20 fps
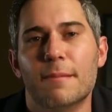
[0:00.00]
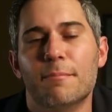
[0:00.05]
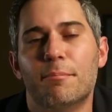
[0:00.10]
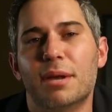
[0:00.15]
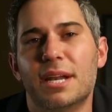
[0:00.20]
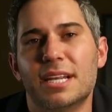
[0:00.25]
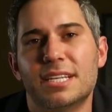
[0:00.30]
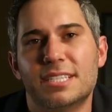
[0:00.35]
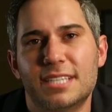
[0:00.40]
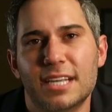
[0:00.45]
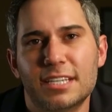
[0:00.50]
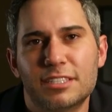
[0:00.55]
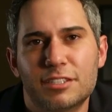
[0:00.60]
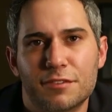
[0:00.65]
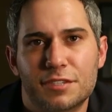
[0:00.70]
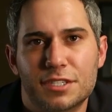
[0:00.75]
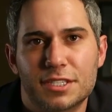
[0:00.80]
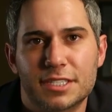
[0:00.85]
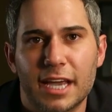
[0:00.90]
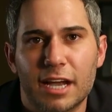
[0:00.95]
But a sense
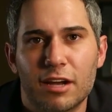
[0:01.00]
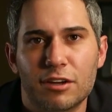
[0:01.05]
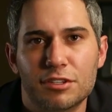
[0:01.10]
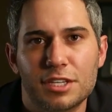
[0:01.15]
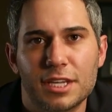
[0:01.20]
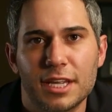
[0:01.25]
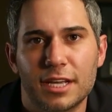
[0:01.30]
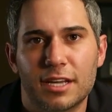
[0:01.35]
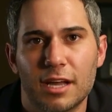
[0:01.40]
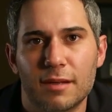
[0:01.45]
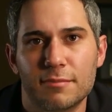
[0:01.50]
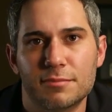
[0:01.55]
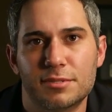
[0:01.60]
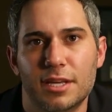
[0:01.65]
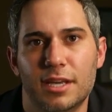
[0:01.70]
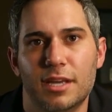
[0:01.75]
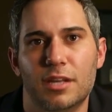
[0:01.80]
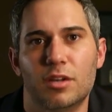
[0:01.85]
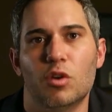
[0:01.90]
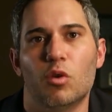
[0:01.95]
of scarcity comes
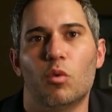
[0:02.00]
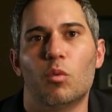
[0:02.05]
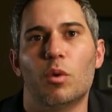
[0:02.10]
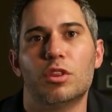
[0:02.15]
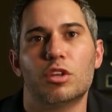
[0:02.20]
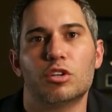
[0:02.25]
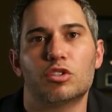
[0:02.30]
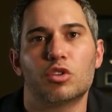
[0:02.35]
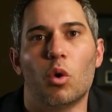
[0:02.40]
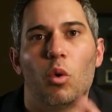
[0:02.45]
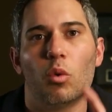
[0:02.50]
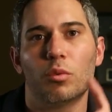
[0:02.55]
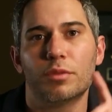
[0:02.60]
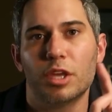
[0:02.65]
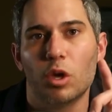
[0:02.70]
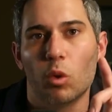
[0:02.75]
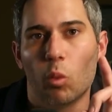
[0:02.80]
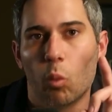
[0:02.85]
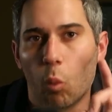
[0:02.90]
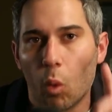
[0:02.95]
in when there's
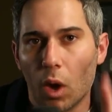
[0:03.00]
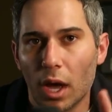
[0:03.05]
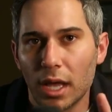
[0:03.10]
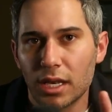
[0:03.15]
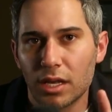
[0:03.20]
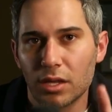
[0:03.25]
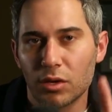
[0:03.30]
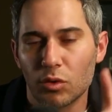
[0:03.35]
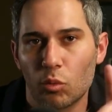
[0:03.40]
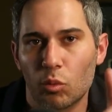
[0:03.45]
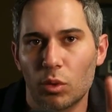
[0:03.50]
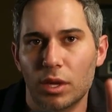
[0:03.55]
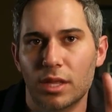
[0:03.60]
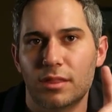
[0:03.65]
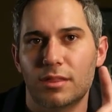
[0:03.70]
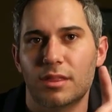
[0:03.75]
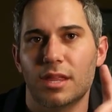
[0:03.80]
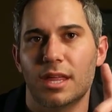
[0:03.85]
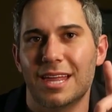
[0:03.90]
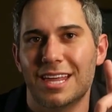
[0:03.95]
only one
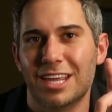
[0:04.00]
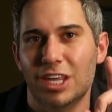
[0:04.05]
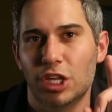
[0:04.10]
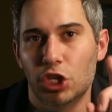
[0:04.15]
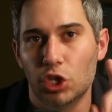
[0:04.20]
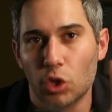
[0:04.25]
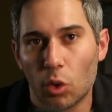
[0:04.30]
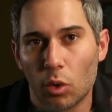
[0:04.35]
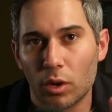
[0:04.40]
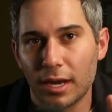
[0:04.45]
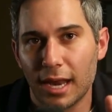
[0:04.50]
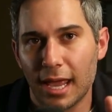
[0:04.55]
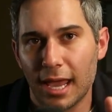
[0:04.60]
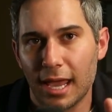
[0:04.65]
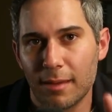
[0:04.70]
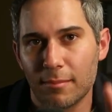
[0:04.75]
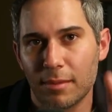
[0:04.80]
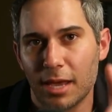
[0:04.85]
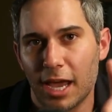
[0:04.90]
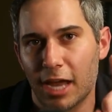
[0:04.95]
with your
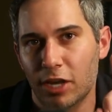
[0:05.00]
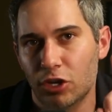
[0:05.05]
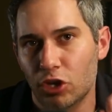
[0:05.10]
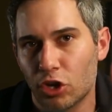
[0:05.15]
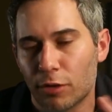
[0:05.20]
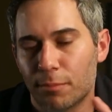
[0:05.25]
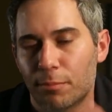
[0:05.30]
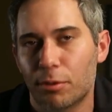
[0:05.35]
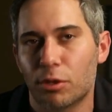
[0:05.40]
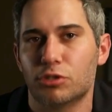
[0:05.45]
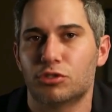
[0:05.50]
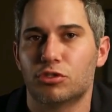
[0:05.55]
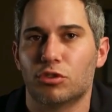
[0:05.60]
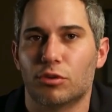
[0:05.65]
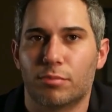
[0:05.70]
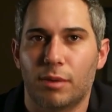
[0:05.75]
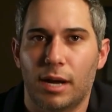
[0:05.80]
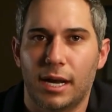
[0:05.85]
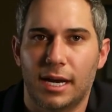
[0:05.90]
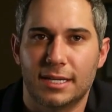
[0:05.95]
name and your
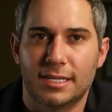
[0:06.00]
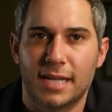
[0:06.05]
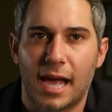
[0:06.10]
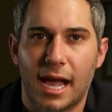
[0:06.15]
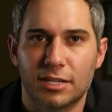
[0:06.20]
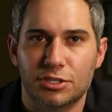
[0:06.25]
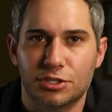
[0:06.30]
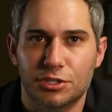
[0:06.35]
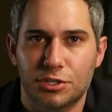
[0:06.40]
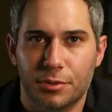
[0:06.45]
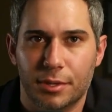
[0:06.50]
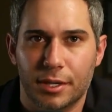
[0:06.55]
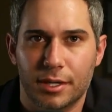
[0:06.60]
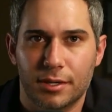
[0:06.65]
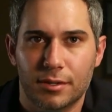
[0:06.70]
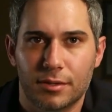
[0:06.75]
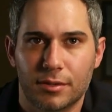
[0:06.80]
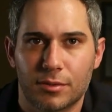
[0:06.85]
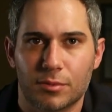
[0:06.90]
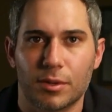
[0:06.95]
personal brand attached to it,
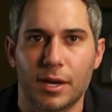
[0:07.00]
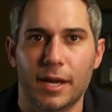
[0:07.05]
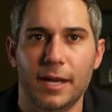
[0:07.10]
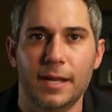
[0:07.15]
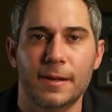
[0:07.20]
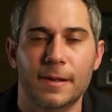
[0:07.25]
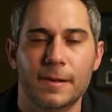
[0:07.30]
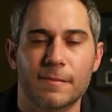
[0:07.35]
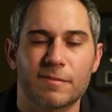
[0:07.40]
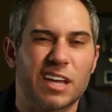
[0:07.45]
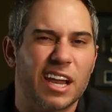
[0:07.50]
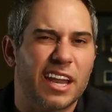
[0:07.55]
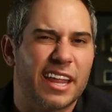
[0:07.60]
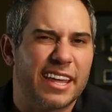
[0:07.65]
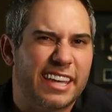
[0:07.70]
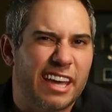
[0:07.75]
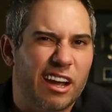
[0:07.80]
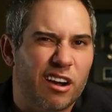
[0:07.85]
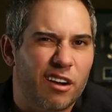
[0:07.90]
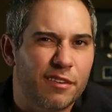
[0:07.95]
right? Kind of
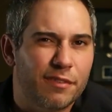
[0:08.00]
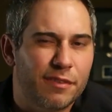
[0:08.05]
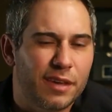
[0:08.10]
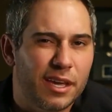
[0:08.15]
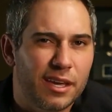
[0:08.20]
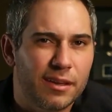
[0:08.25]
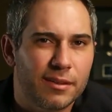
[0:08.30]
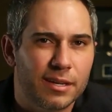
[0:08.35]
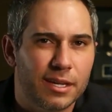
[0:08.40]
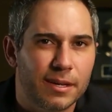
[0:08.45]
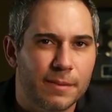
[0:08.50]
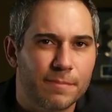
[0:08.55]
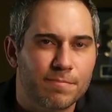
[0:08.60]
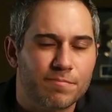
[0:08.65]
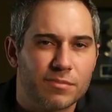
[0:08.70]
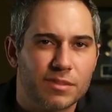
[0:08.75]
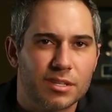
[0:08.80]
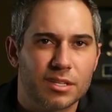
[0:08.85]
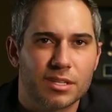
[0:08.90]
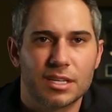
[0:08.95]
like Gary Vee.
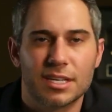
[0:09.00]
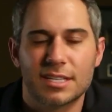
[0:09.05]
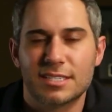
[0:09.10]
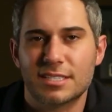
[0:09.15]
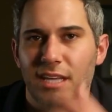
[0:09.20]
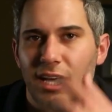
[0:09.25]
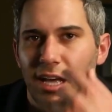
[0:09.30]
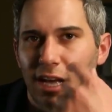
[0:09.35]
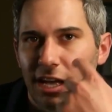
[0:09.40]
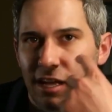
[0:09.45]
It's